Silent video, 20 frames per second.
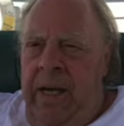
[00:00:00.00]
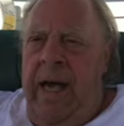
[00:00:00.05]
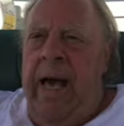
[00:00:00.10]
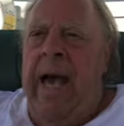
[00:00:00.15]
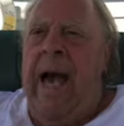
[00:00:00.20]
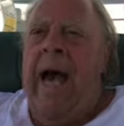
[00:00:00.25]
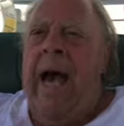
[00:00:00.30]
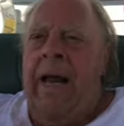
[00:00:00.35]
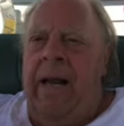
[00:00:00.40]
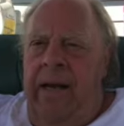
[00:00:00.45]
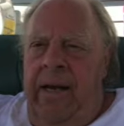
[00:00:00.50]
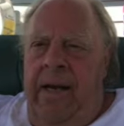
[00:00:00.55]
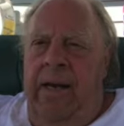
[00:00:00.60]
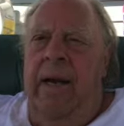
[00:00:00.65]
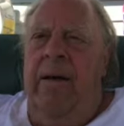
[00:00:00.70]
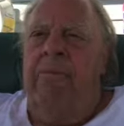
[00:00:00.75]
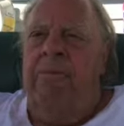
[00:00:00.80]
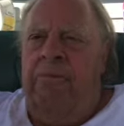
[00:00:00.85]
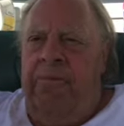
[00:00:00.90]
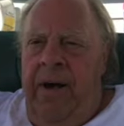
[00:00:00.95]
the added
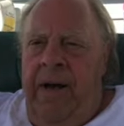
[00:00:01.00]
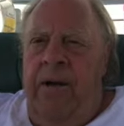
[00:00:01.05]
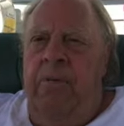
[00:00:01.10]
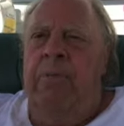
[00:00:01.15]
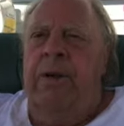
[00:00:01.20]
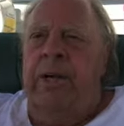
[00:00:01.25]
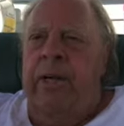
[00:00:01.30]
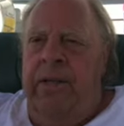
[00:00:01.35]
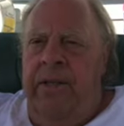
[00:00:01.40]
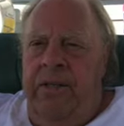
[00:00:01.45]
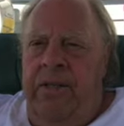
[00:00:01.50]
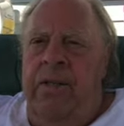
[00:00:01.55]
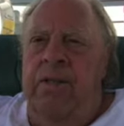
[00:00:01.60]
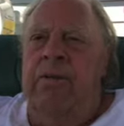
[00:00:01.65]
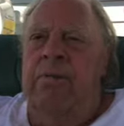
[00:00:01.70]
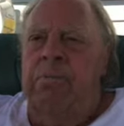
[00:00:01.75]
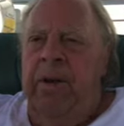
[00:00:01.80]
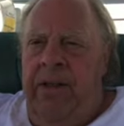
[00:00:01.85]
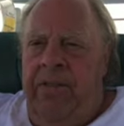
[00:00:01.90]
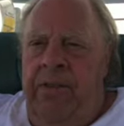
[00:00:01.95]
amphetamines
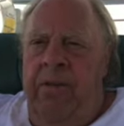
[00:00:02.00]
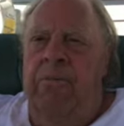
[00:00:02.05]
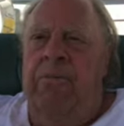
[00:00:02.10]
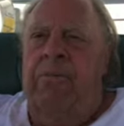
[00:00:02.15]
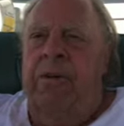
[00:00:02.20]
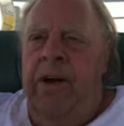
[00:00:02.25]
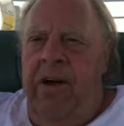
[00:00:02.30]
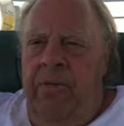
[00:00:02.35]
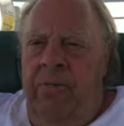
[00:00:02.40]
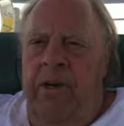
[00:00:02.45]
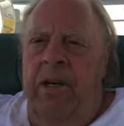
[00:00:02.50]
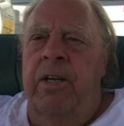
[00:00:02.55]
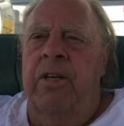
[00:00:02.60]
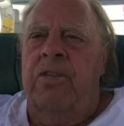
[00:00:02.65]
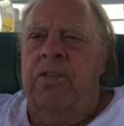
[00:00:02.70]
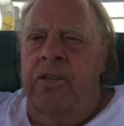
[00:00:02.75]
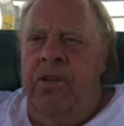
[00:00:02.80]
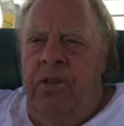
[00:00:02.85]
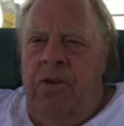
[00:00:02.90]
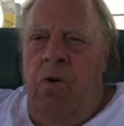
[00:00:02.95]
and
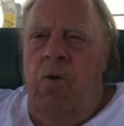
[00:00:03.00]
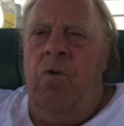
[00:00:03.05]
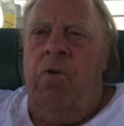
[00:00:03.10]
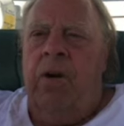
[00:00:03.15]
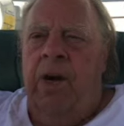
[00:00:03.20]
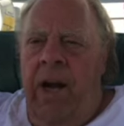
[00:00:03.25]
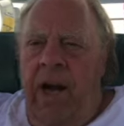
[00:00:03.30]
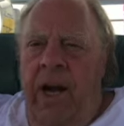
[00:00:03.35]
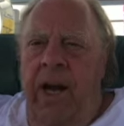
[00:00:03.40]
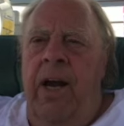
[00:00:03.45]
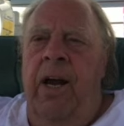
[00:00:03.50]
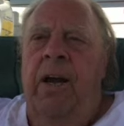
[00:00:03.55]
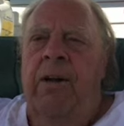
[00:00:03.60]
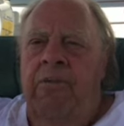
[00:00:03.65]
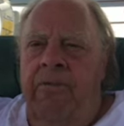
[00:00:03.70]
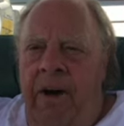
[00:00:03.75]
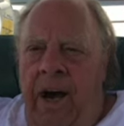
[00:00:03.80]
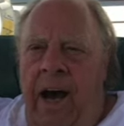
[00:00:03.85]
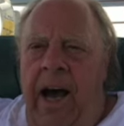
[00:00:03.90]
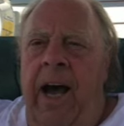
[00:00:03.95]
methamphetamines and cocaine
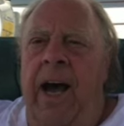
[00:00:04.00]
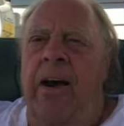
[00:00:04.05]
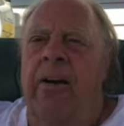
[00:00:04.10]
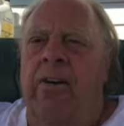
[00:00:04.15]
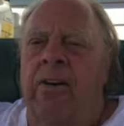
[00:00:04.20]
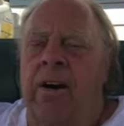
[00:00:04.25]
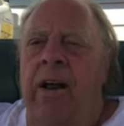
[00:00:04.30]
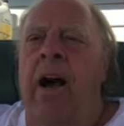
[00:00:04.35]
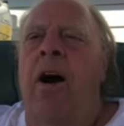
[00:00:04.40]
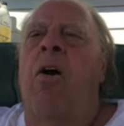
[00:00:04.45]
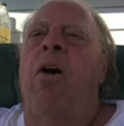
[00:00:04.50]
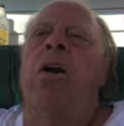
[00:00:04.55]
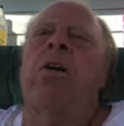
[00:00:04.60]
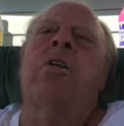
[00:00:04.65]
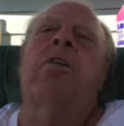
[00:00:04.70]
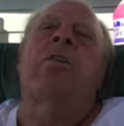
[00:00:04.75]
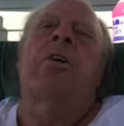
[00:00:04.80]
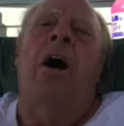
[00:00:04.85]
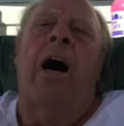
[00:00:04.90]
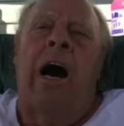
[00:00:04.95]
and Viagra now
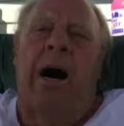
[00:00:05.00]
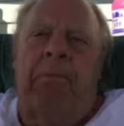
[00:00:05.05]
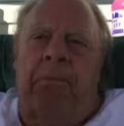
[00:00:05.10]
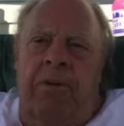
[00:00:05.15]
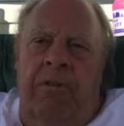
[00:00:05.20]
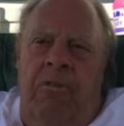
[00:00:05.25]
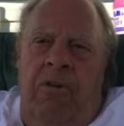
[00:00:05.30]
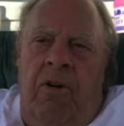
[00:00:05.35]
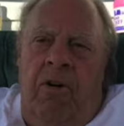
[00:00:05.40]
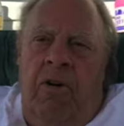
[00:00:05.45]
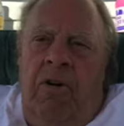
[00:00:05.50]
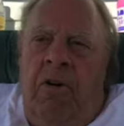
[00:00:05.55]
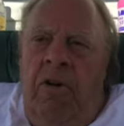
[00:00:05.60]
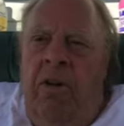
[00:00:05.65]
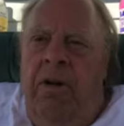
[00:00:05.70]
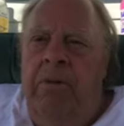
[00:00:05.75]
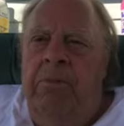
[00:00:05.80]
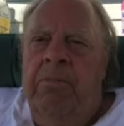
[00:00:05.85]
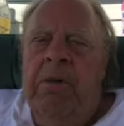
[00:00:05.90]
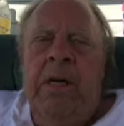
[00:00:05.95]
on top of all
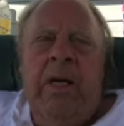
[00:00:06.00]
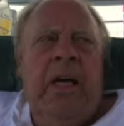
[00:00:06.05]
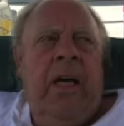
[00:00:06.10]
the